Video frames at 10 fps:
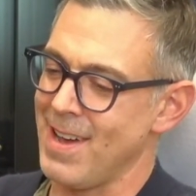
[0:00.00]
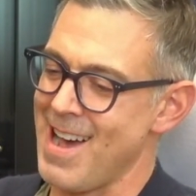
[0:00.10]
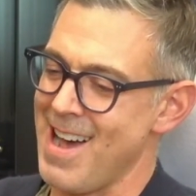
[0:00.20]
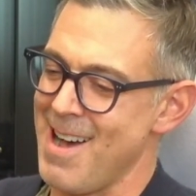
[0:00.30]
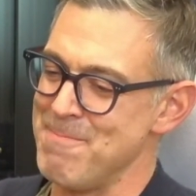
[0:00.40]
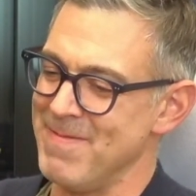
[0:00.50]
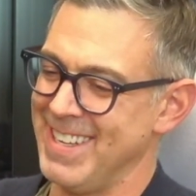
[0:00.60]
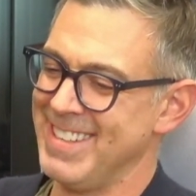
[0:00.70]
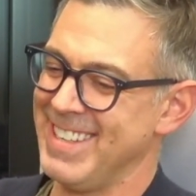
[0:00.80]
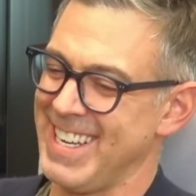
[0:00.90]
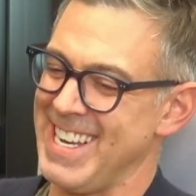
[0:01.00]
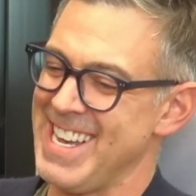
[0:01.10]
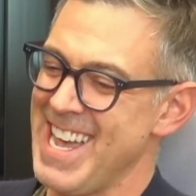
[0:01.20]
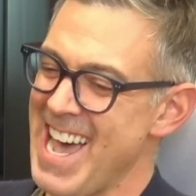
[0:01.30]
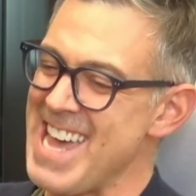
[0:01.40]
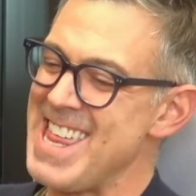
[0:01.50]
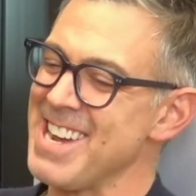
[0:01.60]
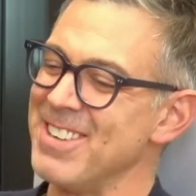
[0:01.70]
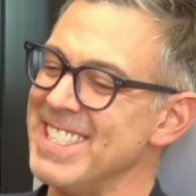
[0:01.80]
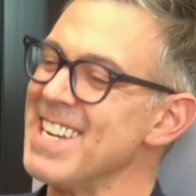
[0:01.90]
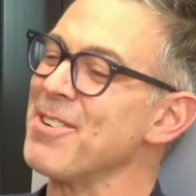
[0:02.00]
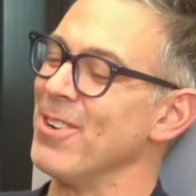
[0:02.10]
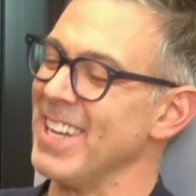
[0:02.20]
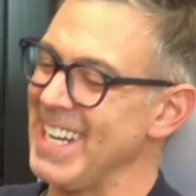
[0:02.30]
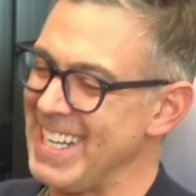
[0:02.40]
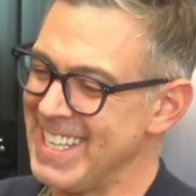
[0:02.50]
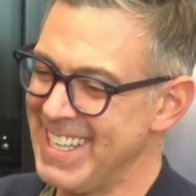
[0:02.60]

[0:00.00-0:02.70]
I think it was equally